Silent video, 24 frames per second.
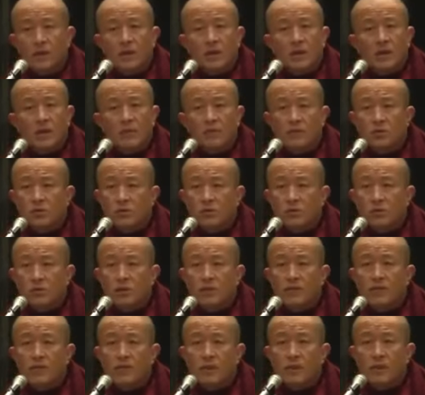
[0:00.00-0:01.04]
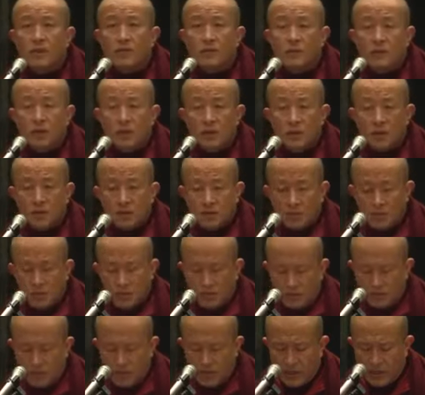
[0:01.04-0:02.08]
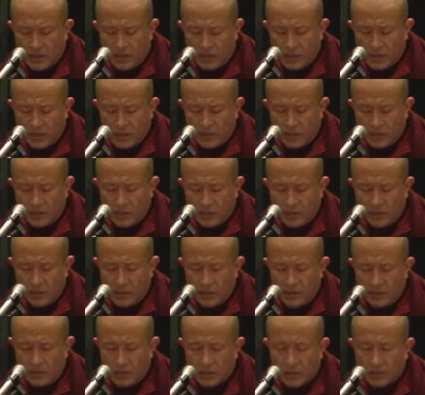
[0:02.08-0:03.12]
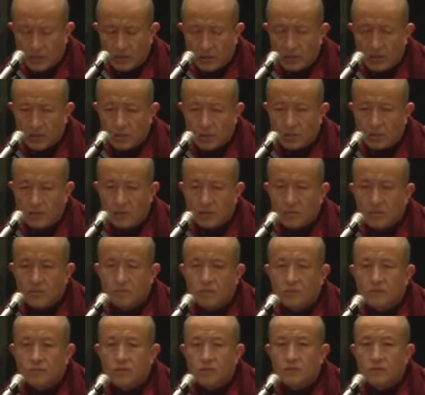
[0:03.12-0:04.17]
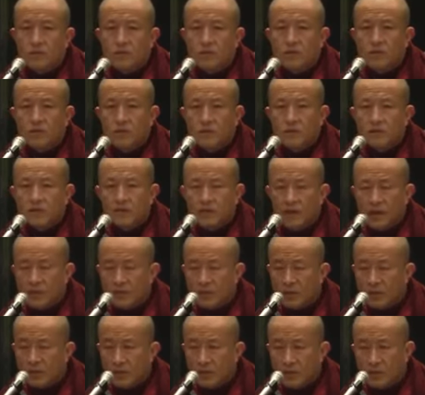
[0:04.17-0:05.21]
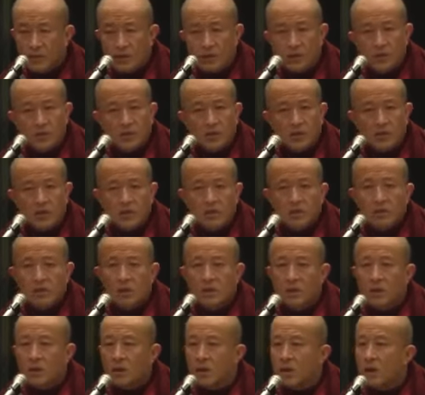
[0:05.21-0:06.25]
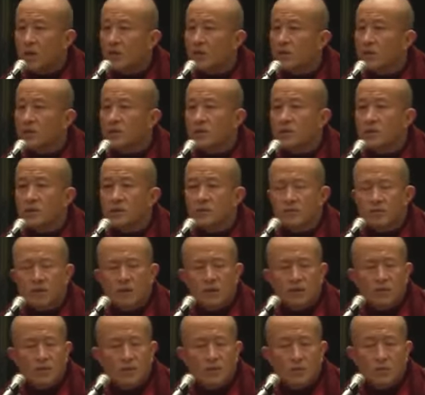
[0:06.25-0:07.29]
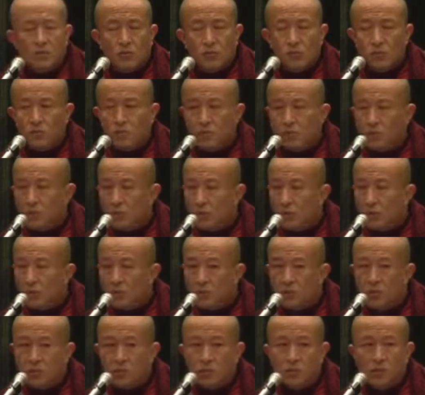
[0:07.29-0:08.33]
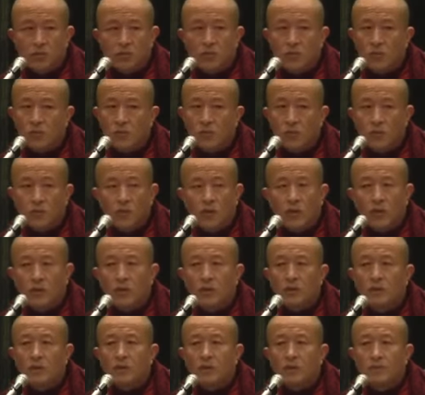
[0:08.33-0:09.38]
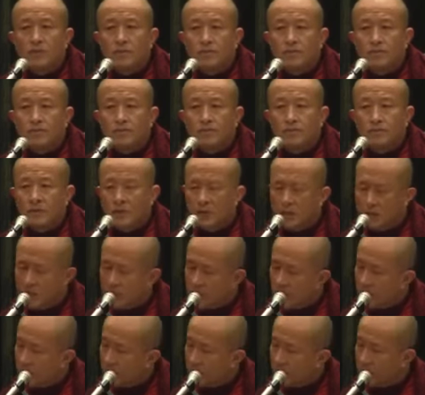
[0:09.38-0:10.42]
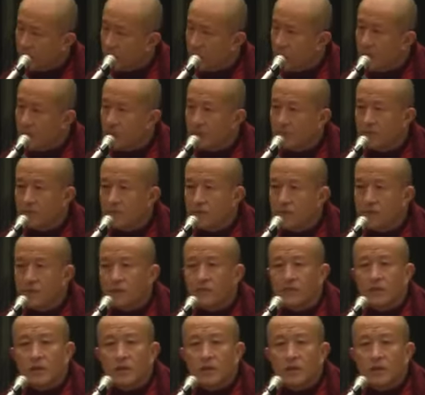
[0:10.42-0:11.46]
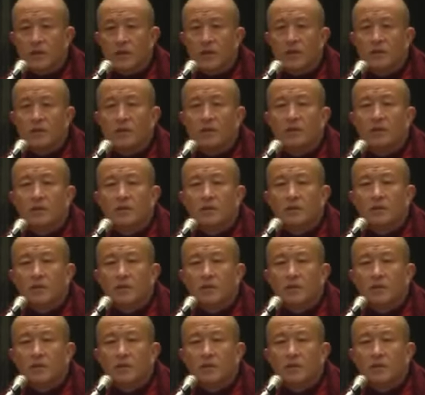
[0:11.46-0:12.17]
And I'm sure if my merit increases, defilement decreases, I will see him as this most beautiful woman. And that's fine, perfectly.